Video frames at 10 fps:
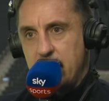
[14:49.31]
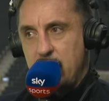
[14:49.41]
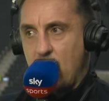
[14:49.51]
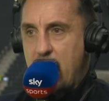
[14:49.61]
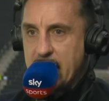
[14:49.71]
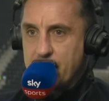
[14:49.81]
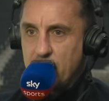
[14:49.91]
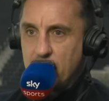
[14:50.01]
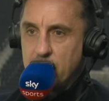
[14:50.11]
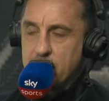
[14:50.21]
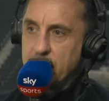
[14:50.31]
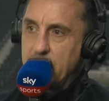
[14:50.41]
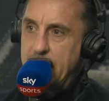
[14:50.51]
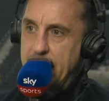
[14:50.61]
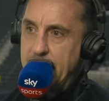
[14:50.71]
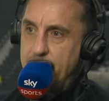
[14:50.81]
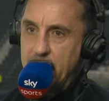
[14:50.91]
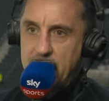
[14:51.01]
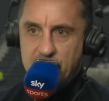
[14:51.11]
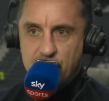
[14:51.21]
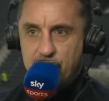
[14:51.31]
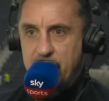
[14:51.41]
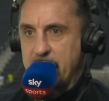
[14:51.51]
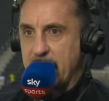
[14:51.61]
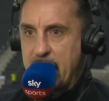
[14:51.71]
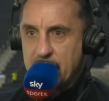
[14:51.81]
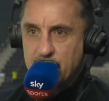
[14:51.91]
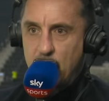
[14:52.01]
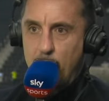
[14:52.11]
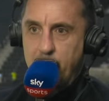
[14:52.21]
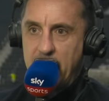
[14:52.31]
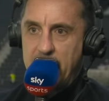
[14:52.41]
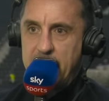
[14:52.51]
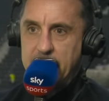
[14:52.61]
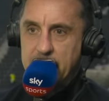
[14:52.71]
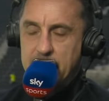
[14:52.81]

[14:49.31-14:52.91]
You know, Hannibal, uh, Pellistri, Garnacho played.